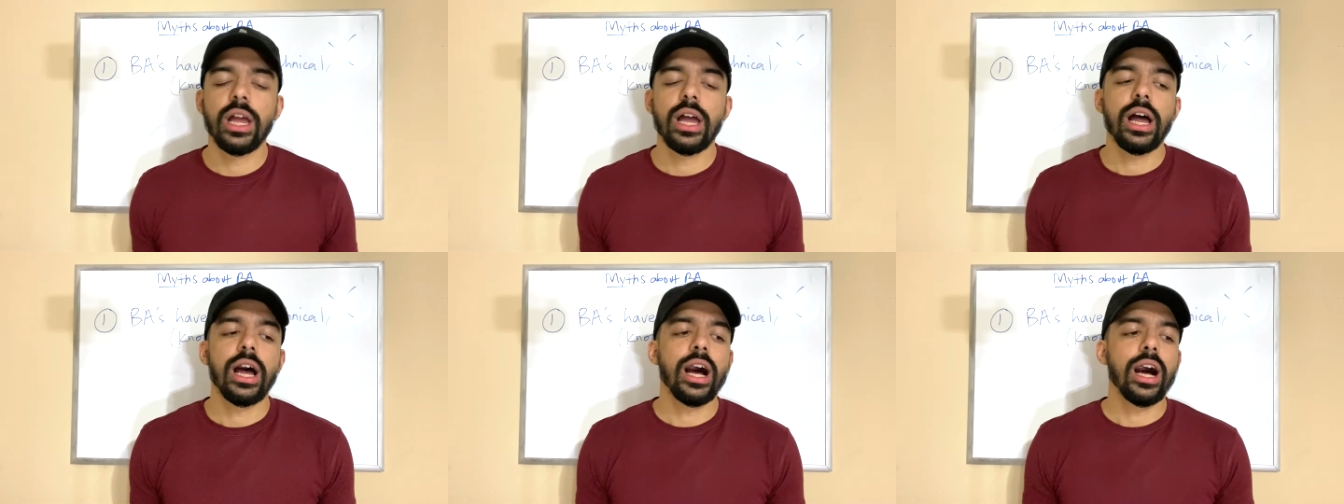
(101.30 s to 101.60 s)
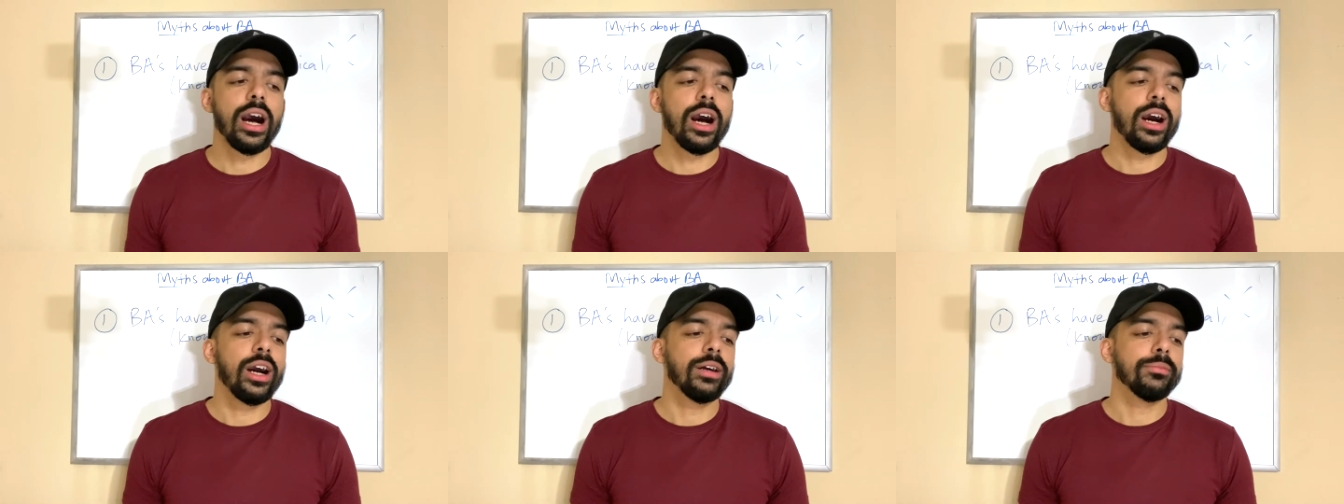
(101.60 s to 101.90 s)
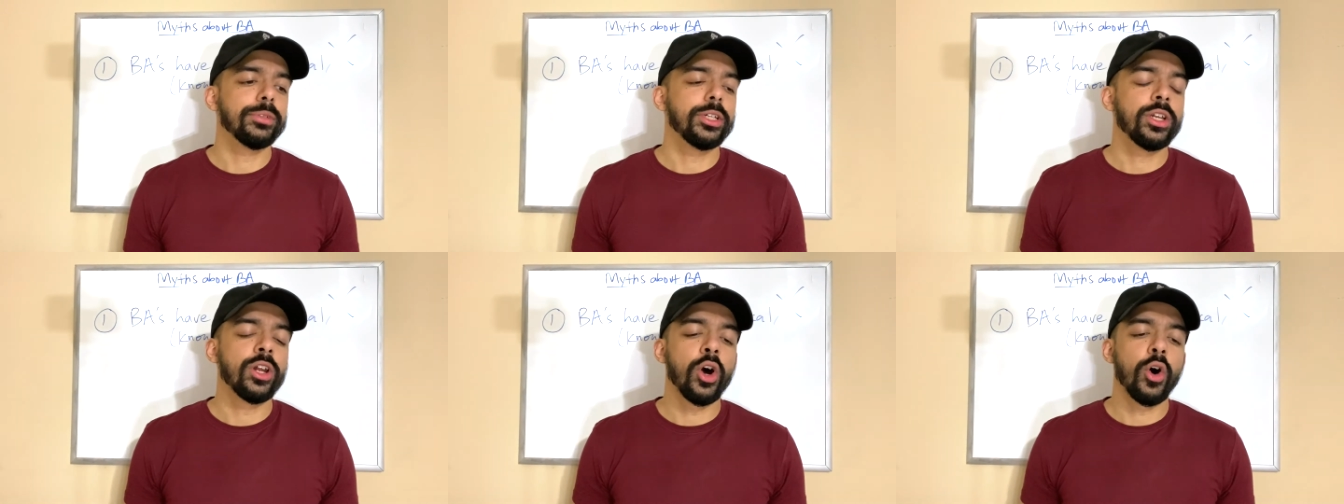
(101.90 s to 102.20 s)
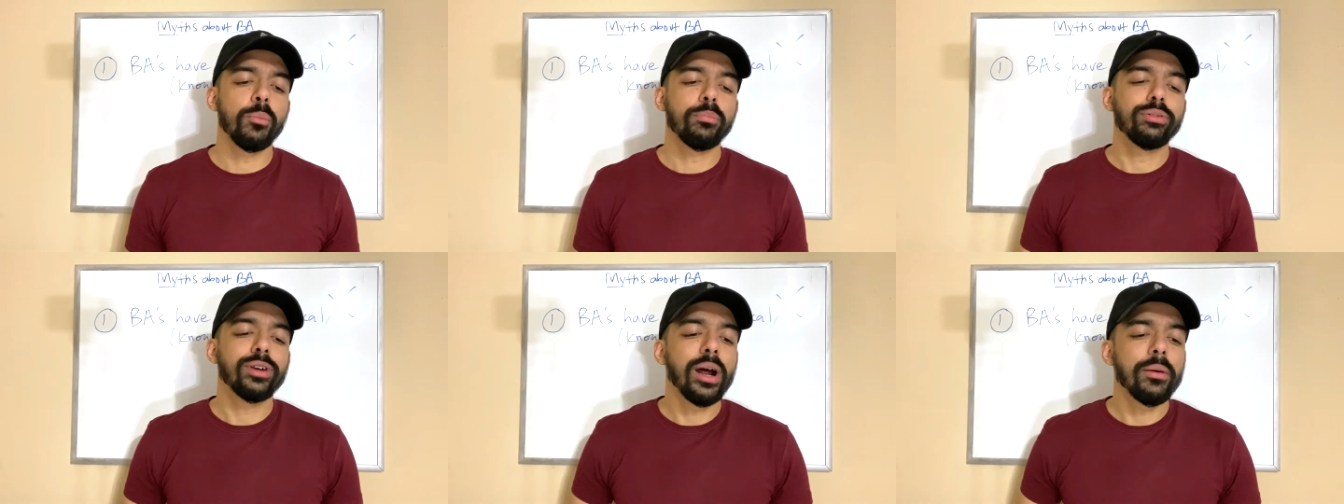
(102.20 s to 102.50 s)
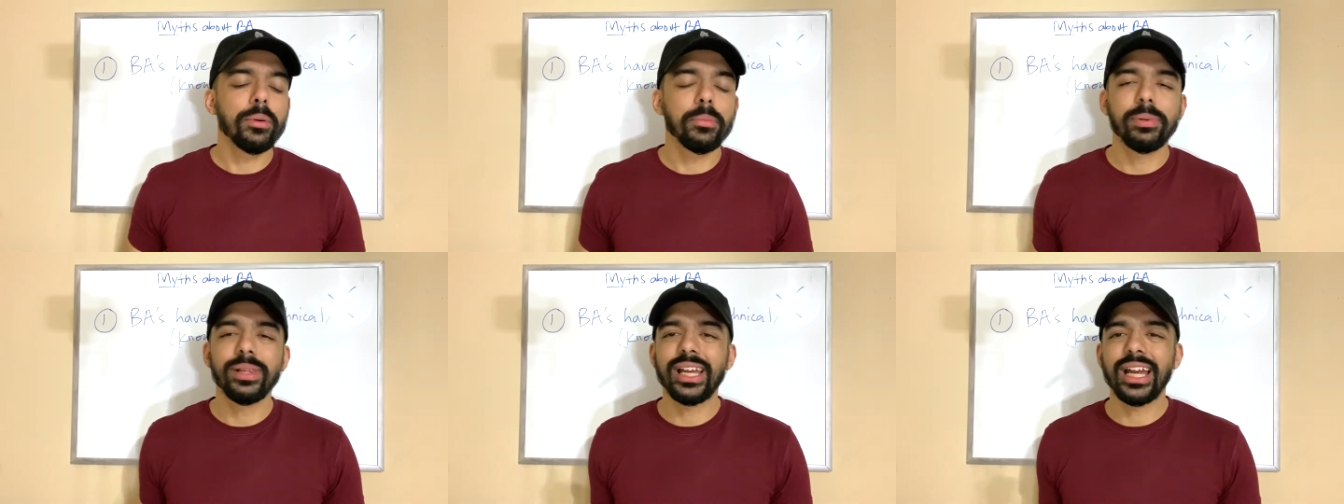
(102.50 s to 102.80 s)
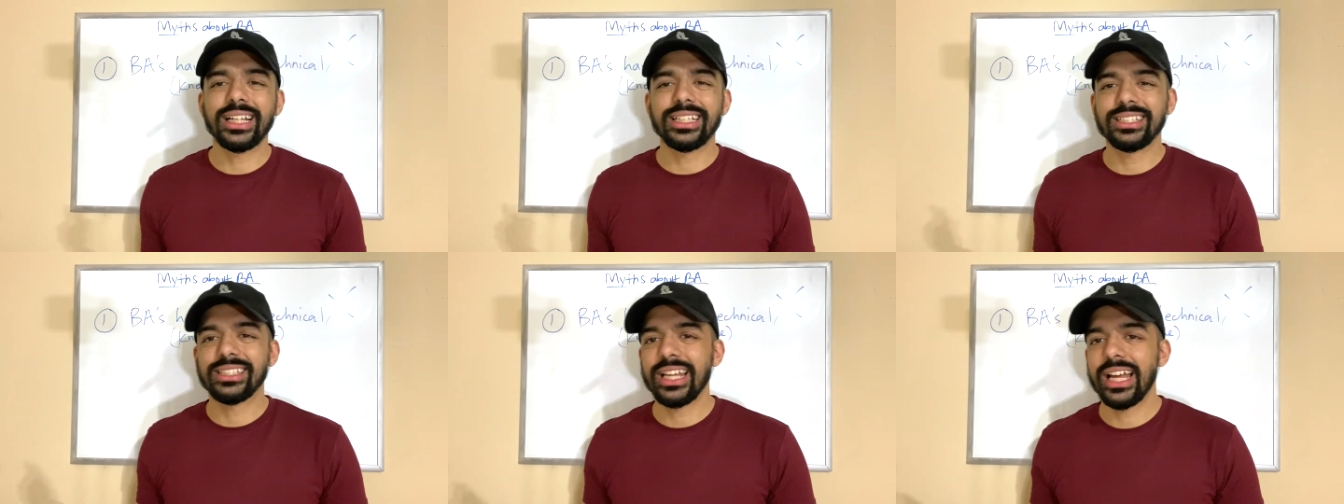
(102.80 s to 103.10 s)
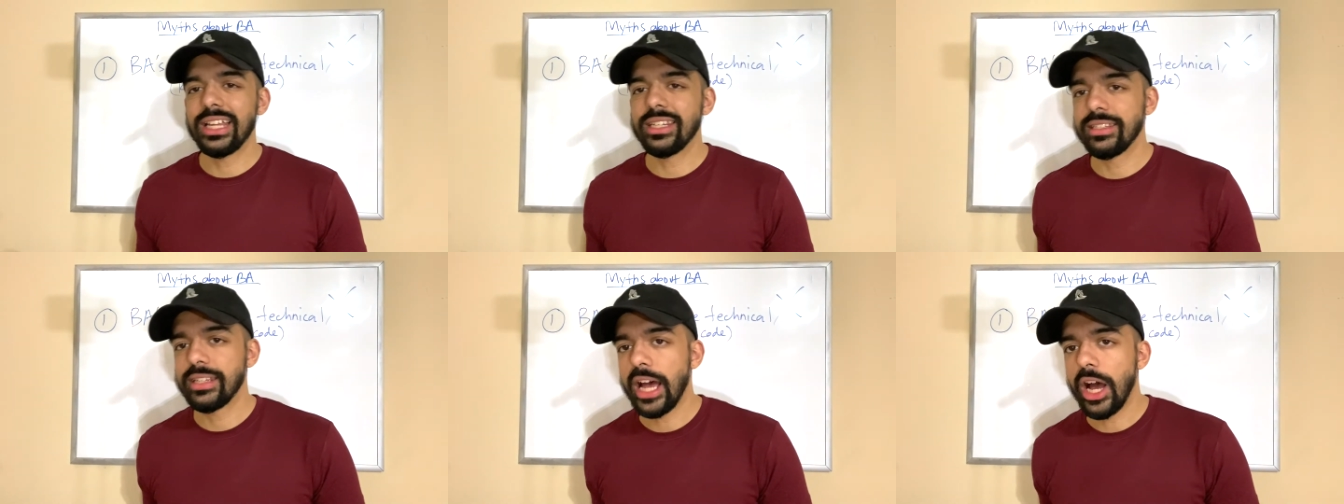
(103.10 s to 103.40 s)
probably
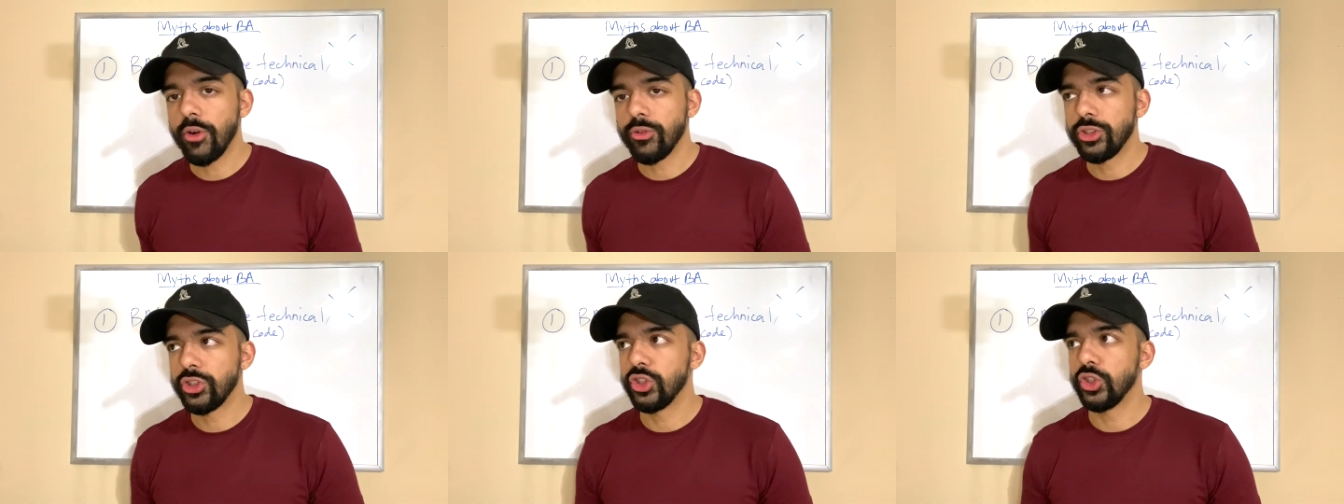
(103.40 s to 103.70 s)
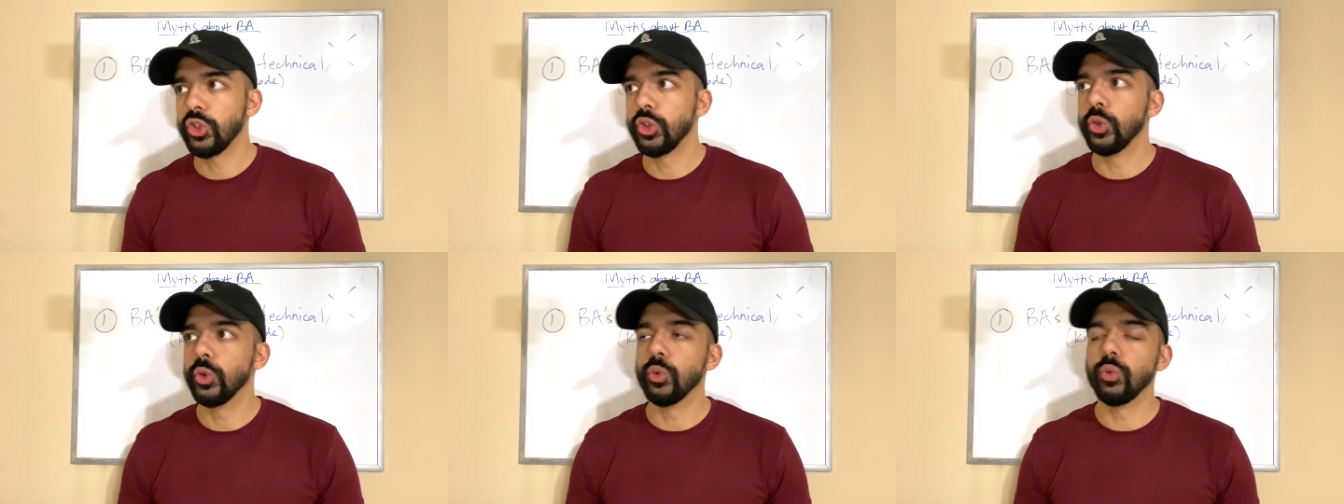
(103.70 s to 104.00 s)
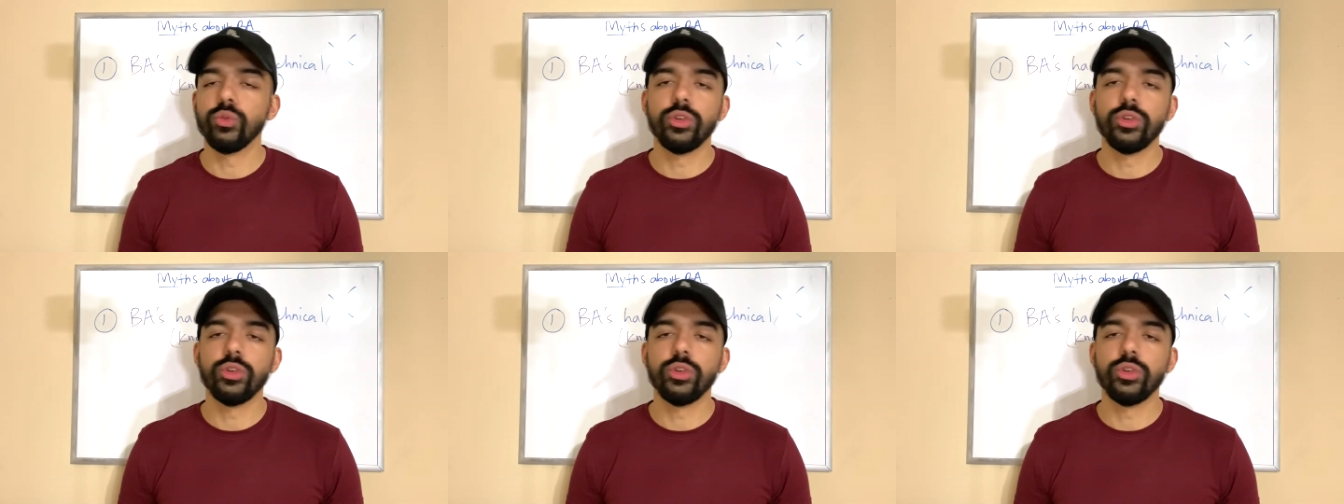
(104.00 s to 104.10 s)
extends out to